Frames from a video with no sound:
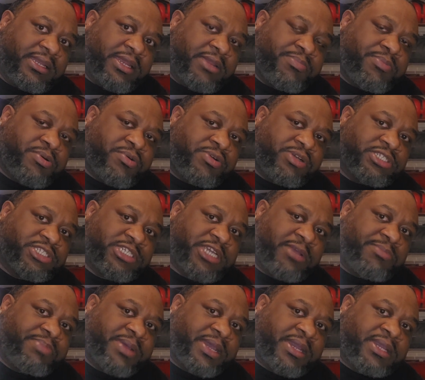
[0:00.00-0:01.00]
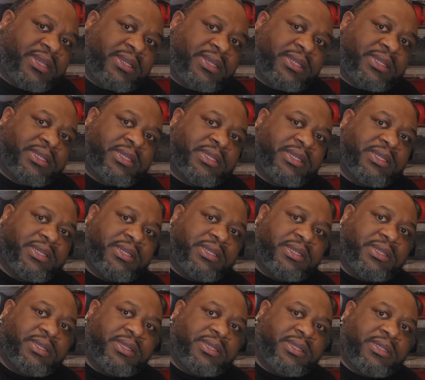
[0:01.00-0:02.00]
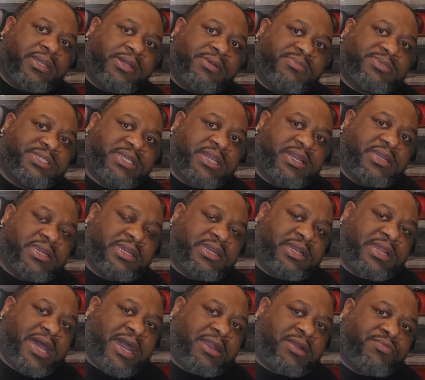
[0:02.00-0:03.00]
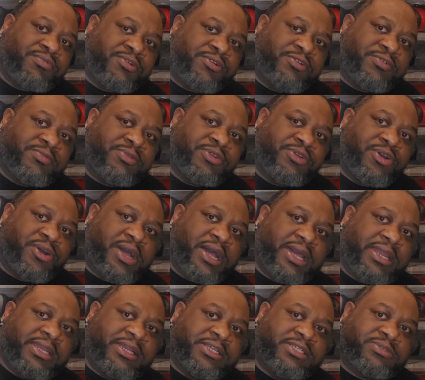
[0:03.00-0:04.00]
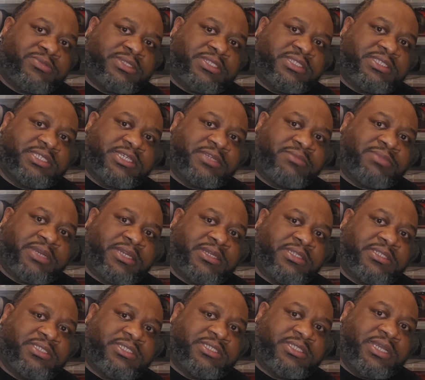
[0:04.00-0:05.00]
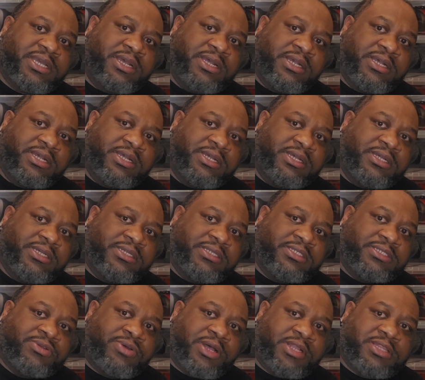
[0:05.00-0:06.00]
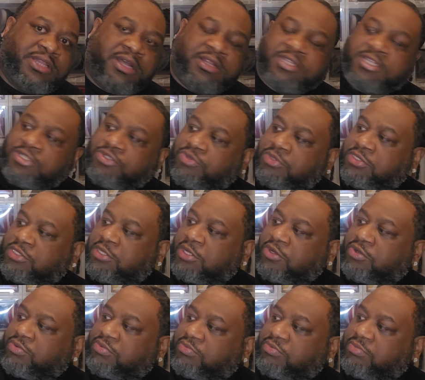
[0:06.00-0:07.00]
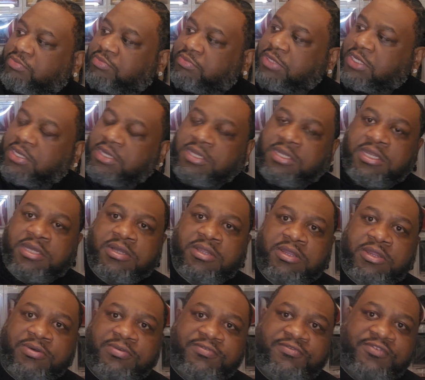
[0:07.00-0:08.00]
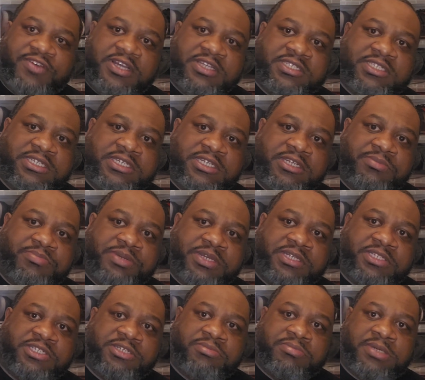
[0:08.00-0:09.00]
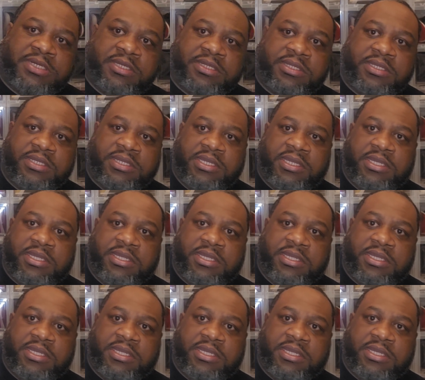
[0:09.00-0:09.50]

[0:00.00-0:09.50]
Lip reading: They pouring champagne. You know what I'm saying, in the locker room. You know how it is with the teammates. So I thought this was dope. Look a little fuzzy in the picture, but